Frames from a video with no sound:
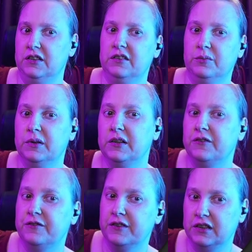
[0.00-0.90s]
It's when it
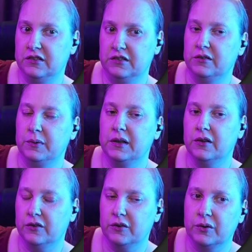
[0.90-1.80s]
finishes we
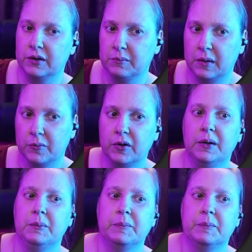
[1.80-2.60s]
can't look at memory.